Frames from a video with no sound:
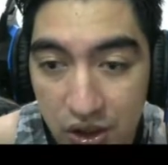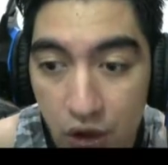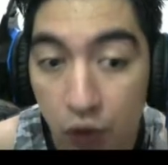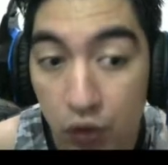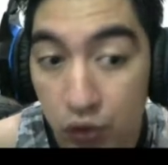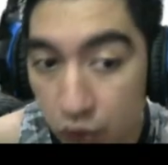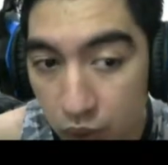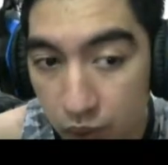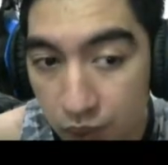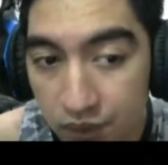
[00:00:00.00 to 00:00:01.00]
or
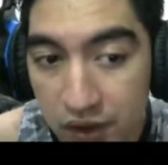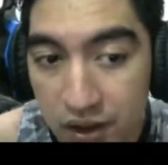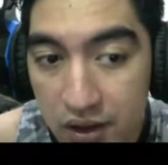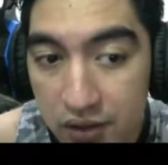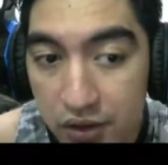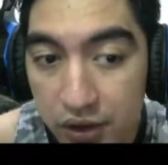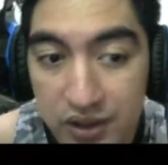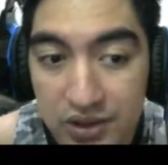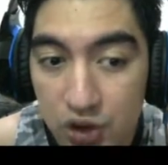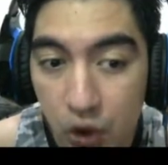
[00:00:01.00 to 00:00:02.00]
room, there
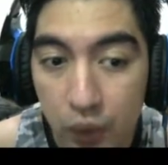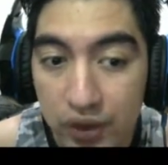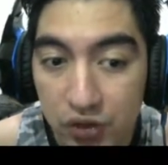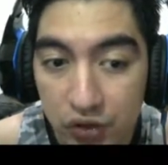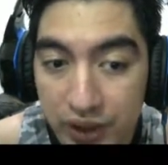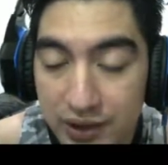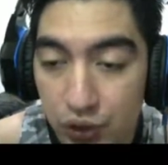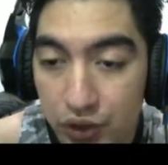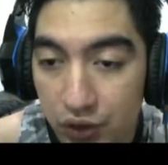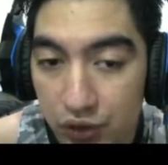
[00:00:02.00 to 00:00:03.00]
is no increase
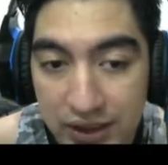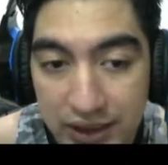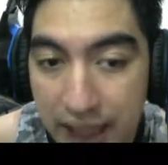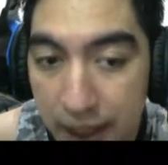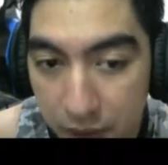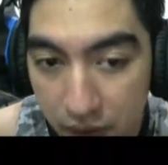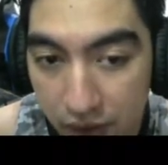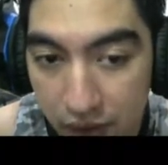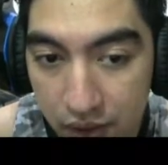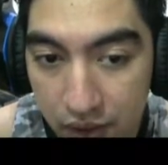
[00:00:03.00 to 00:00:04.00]
or decrease attack bar.
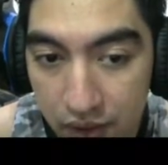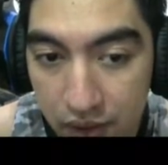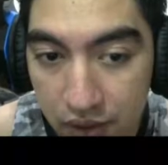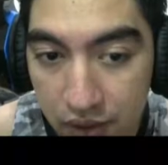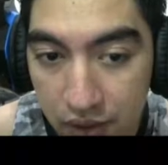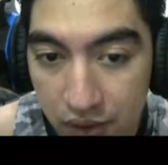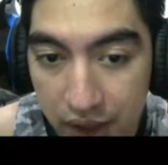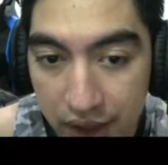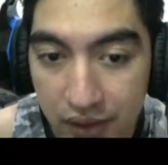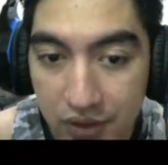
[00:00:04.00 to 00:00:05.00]

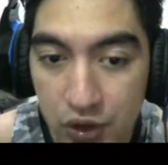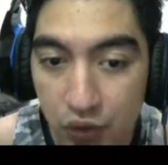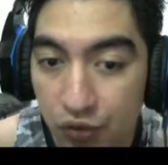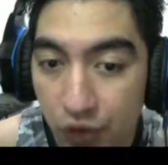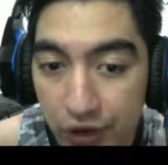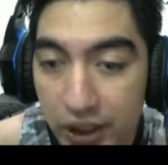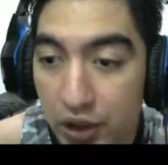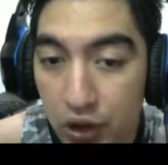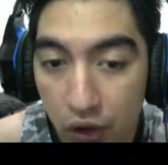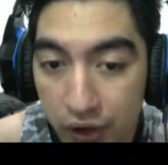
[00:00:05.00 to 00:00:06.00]
Right? So Verd
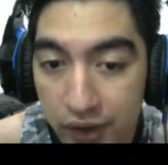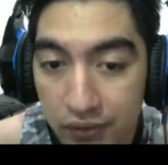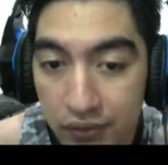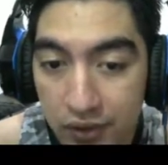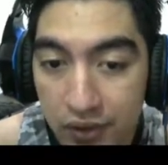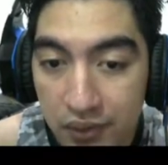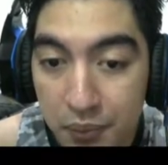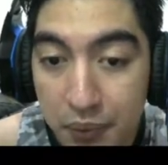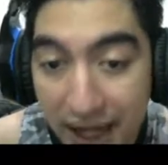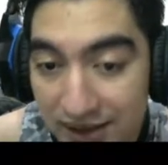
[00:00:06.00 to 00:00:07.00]
and Lauren
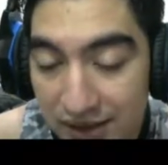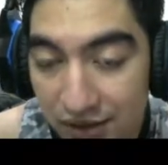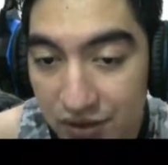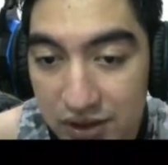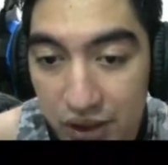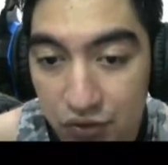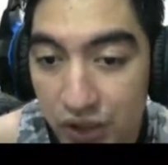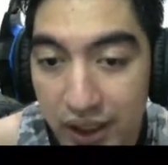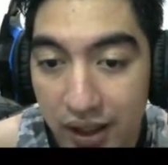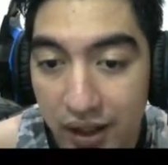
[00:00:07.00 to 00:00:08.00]
passive is not
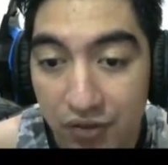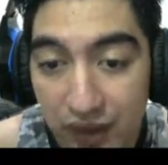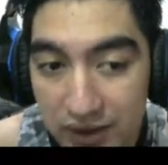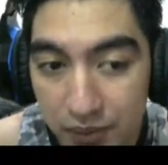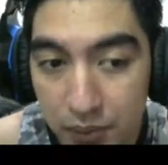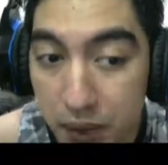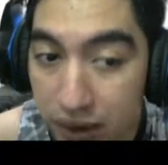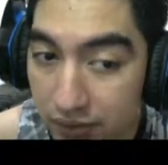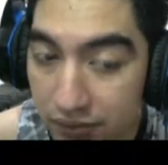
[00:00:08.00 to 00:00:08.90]
really effective, but